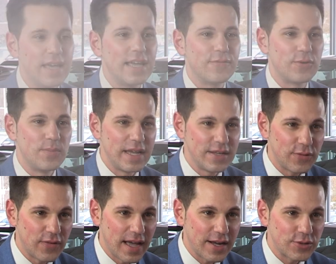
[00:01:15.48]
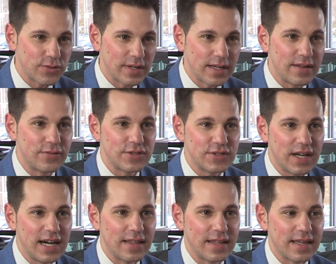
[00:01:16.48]
and for manufacturing and for
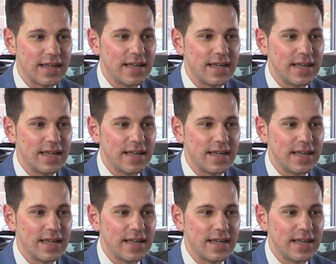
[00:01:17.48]
styling.